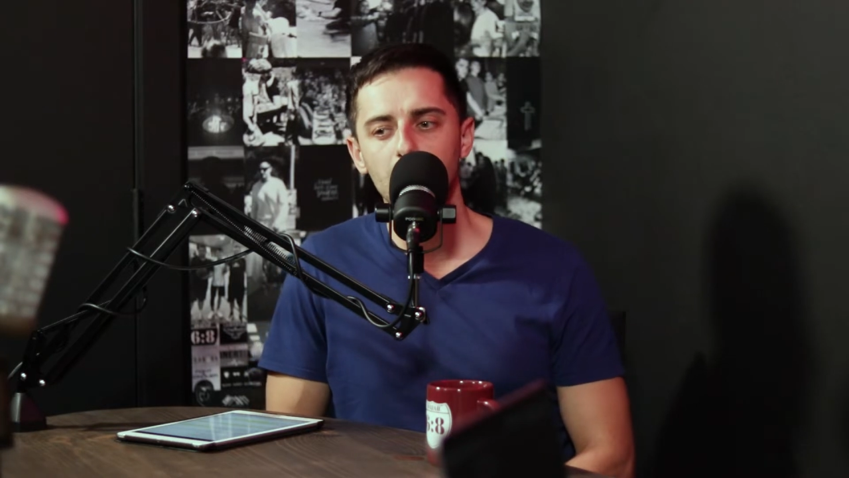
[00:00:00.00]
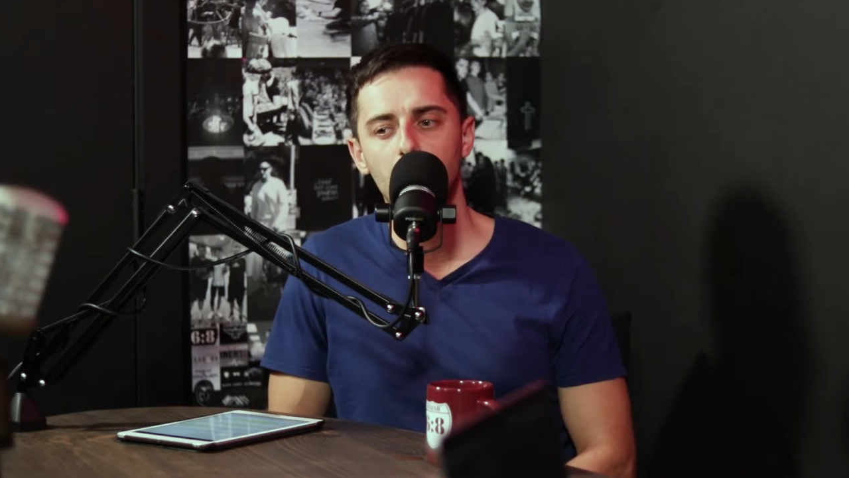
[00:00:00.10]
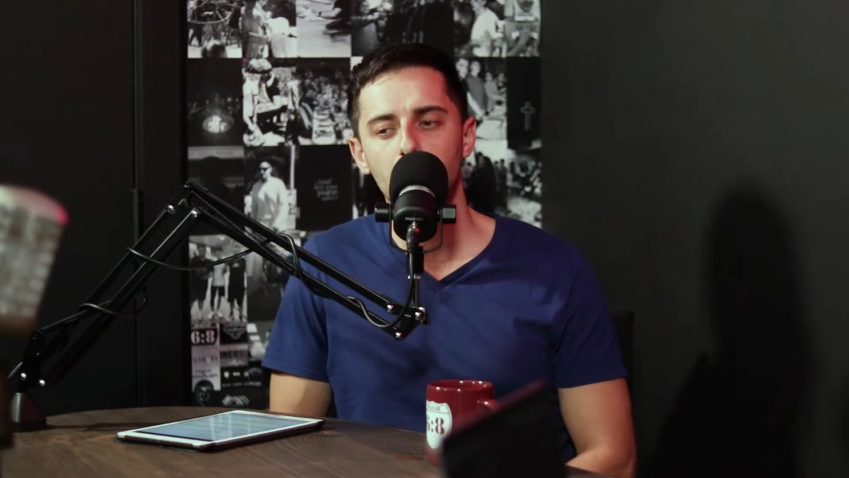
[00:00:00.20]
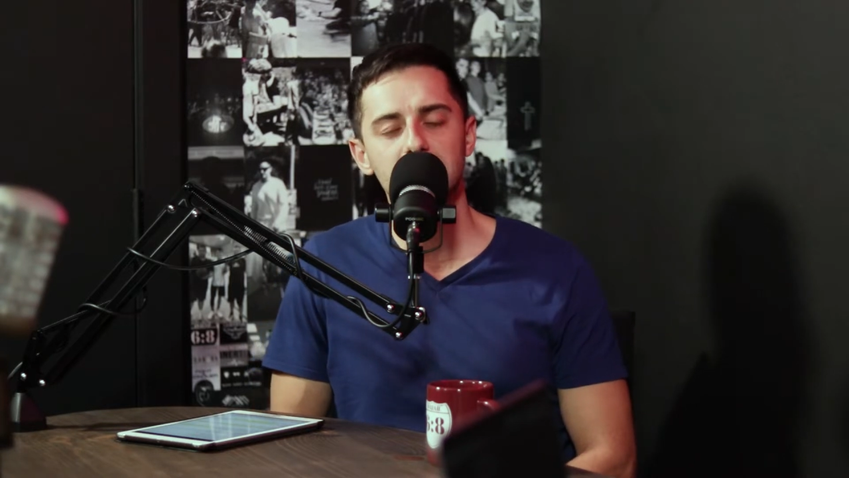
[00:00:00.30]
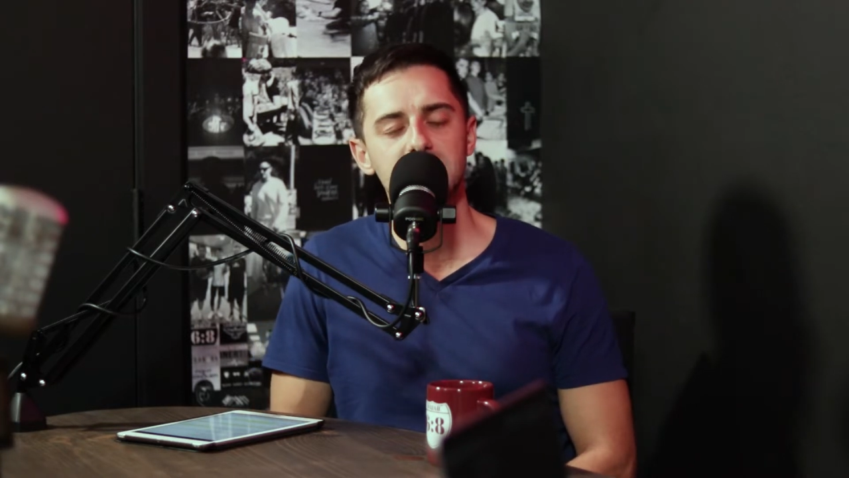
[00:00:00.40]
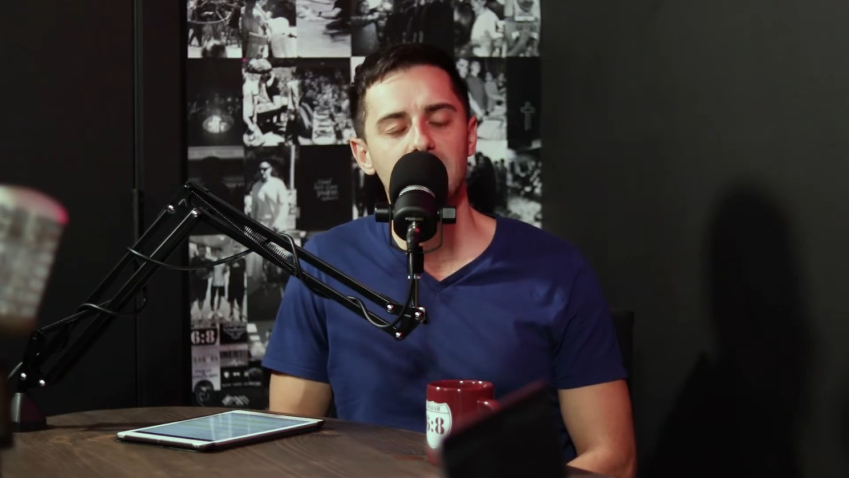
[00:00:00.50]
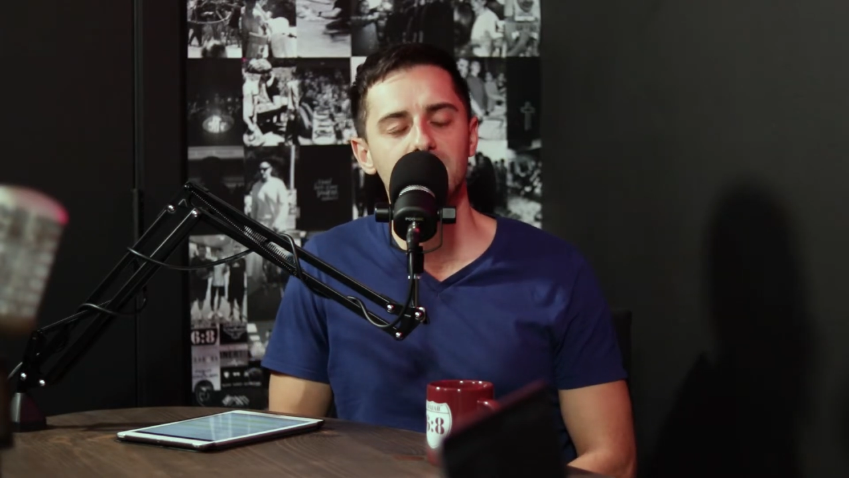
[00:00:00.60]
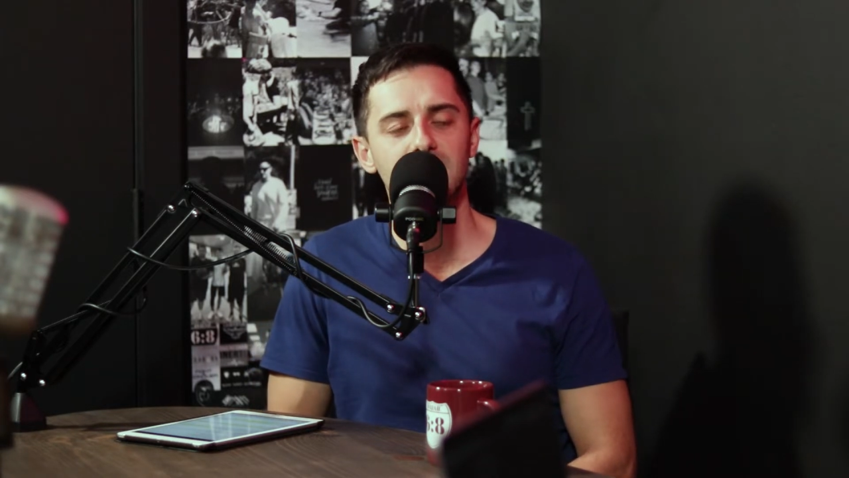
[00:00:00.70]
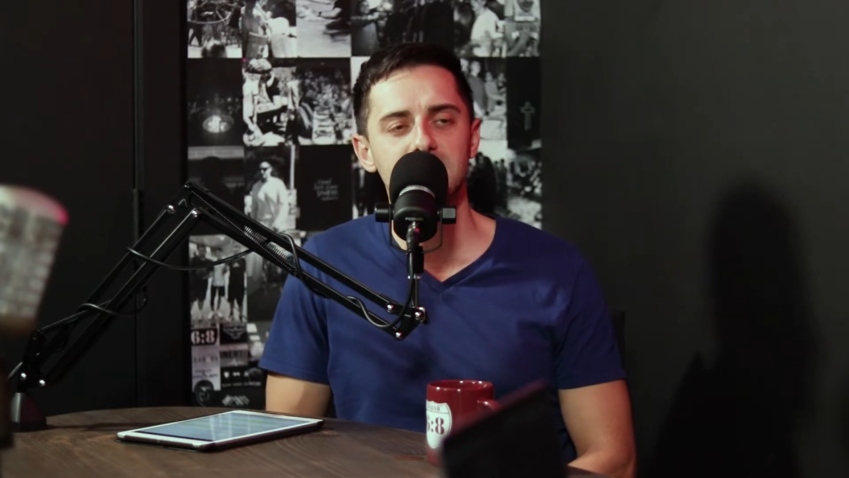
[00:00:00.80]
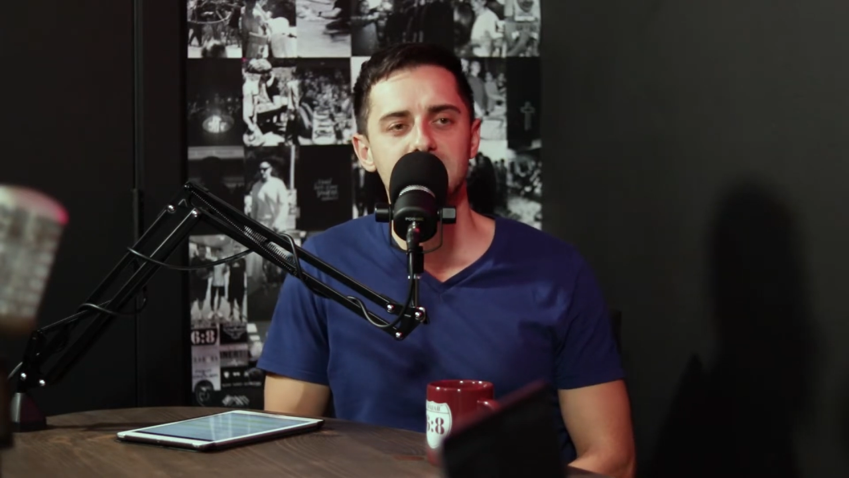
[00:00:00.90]
it's kind
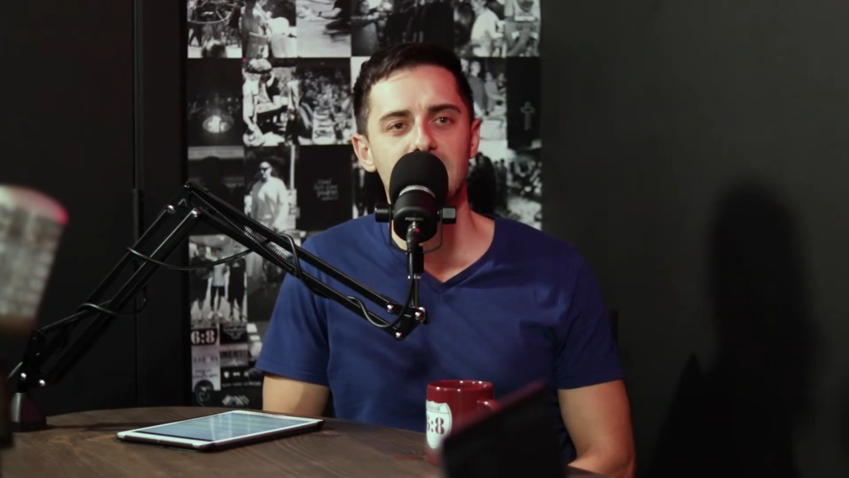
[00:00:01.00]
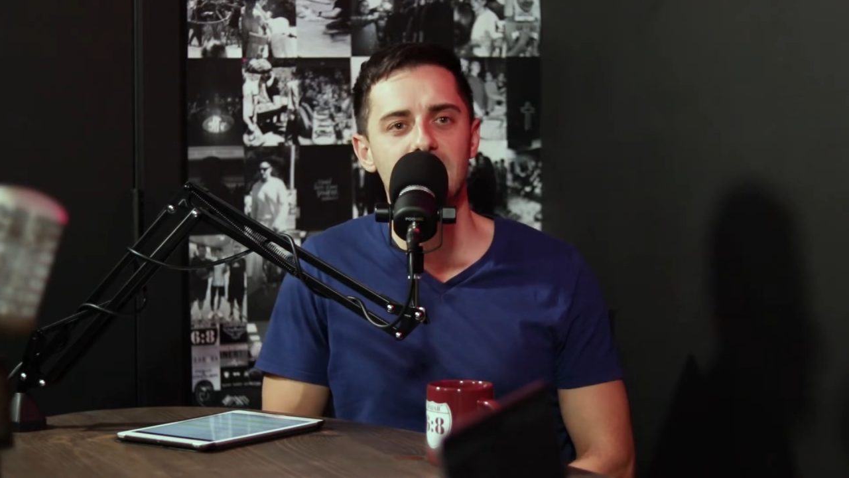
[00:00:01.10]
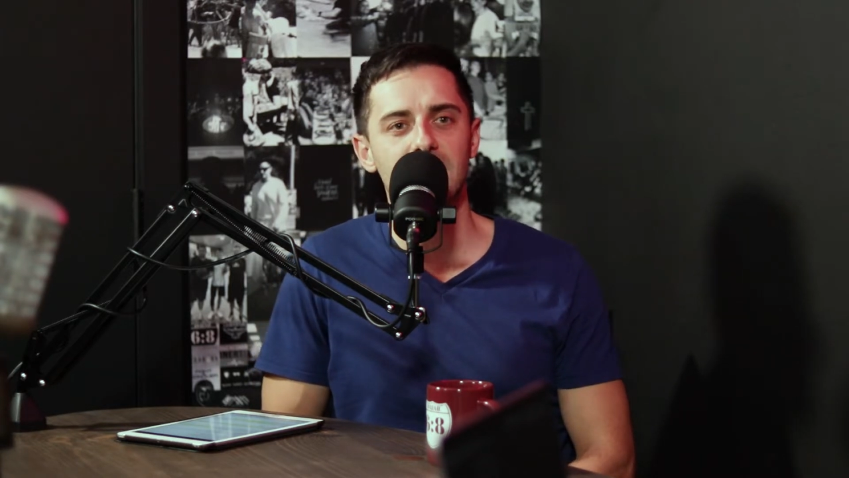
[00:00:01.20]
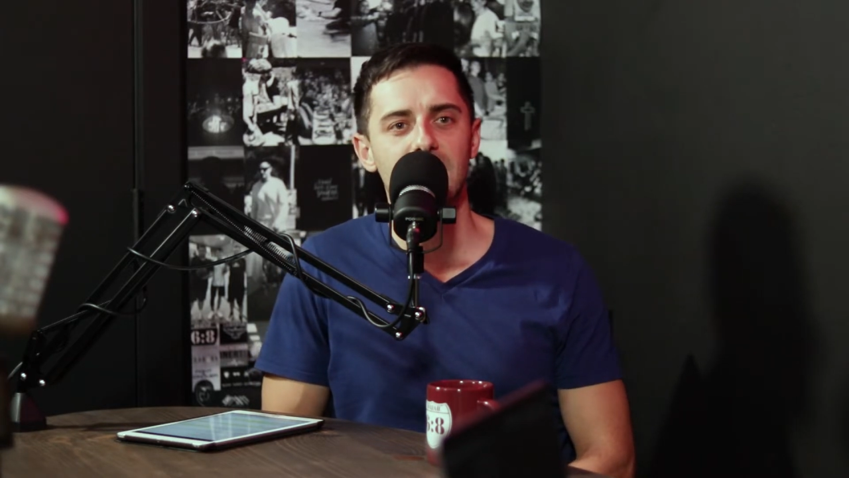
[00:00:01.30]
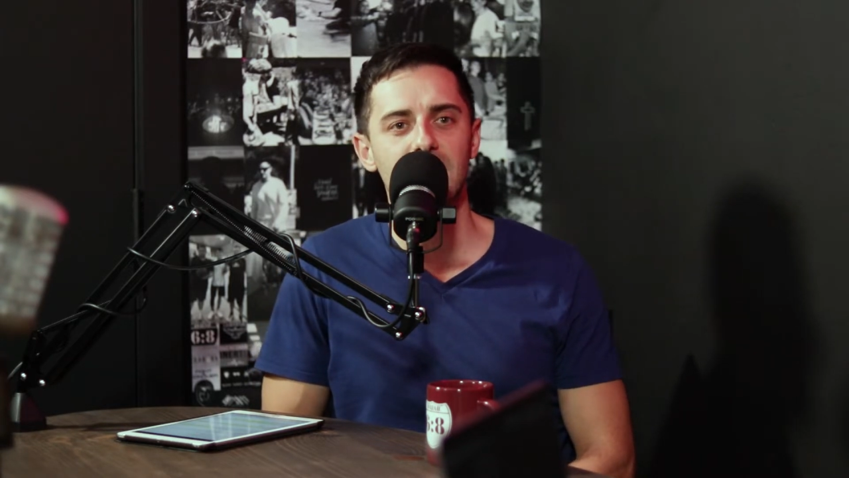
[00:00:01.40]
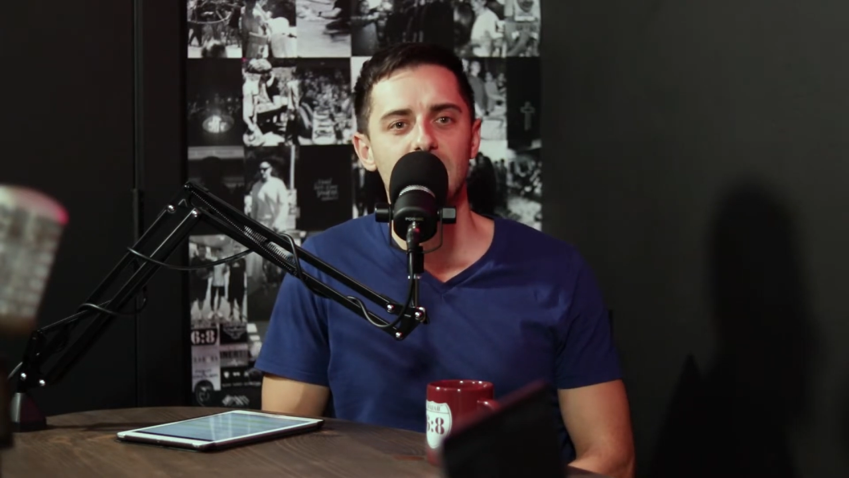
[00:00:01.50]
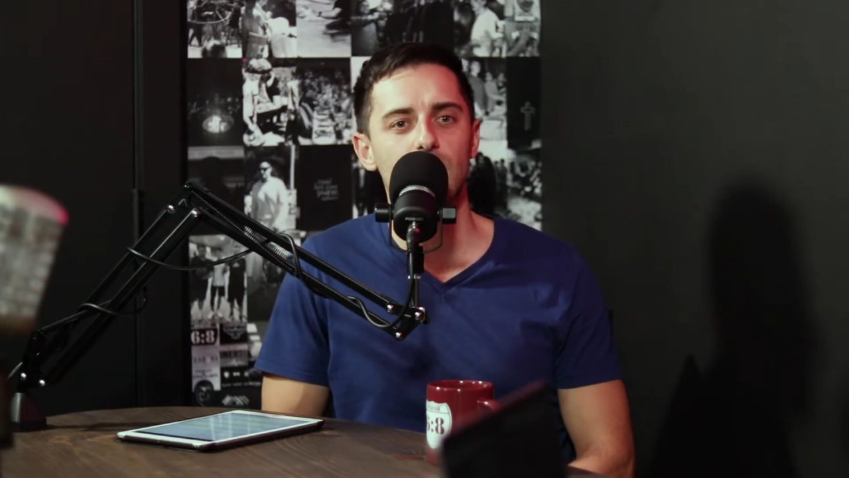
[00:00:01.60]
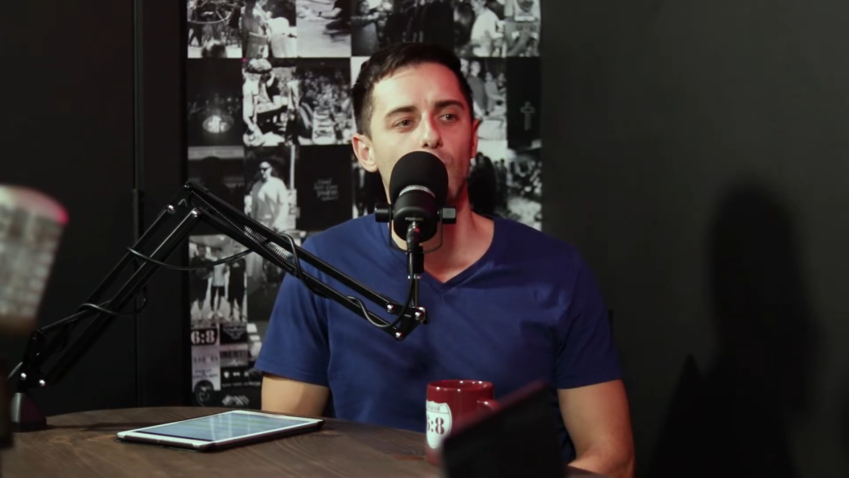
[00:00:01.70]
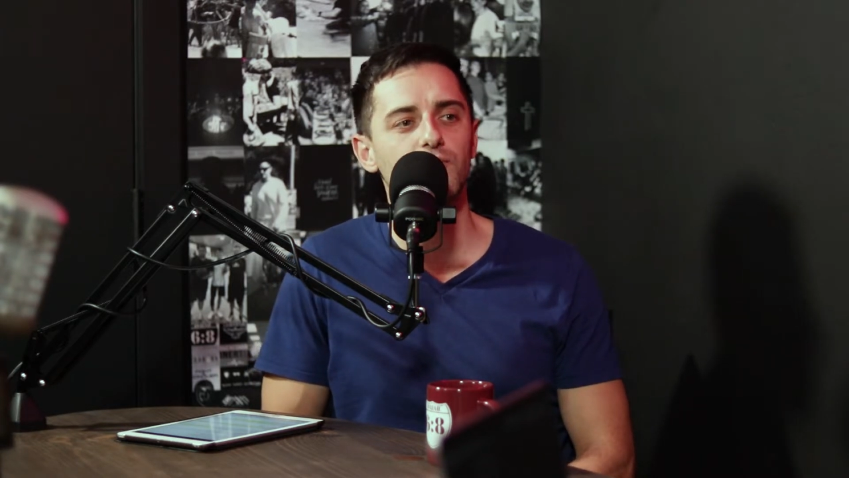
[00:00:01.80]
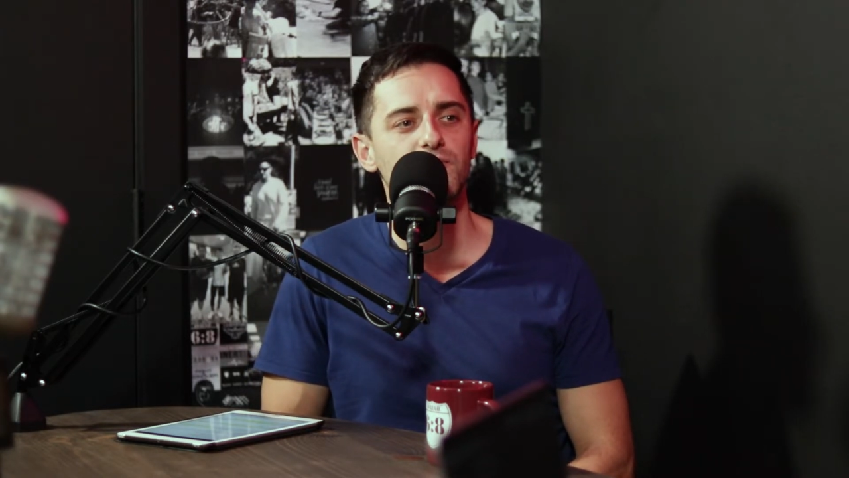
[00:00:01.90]
of like saying a
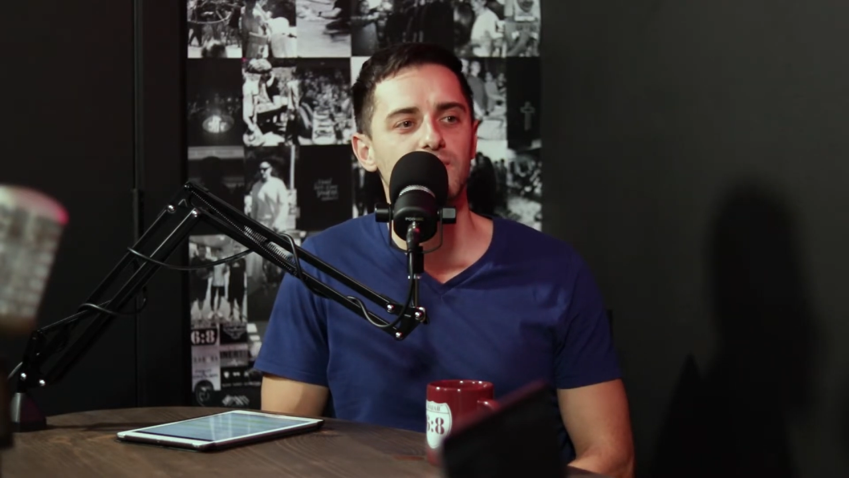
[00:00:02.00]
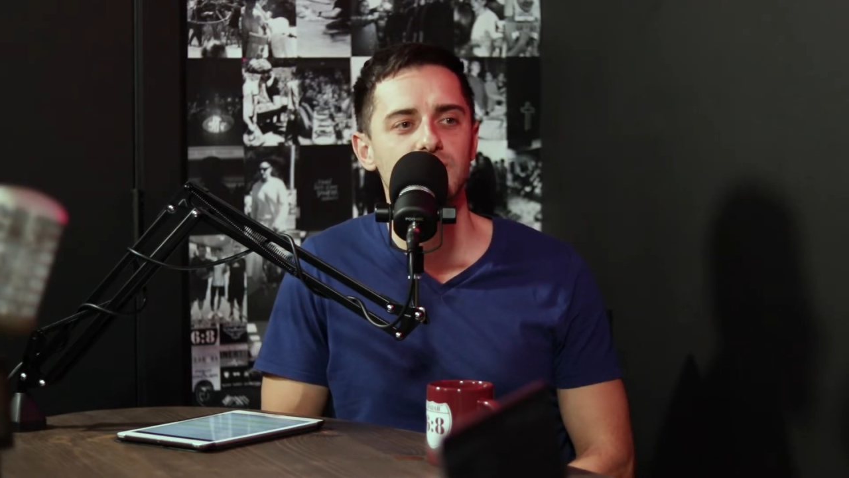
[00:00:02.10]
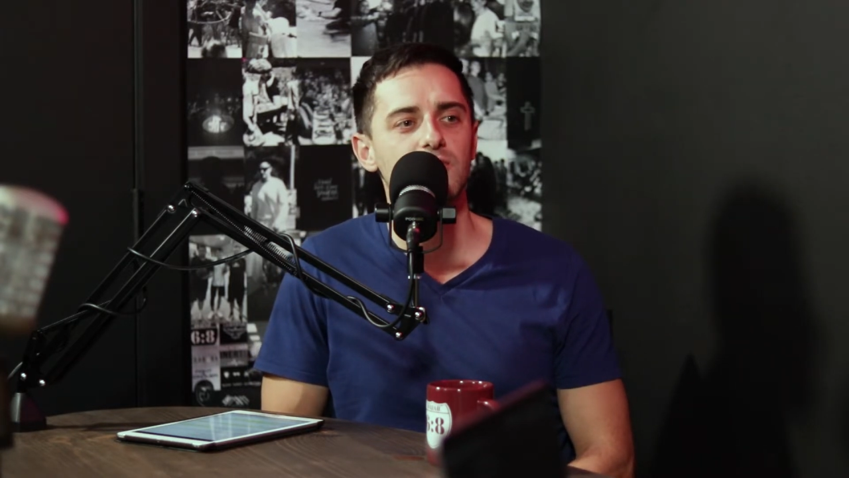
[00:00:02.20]
goldfish,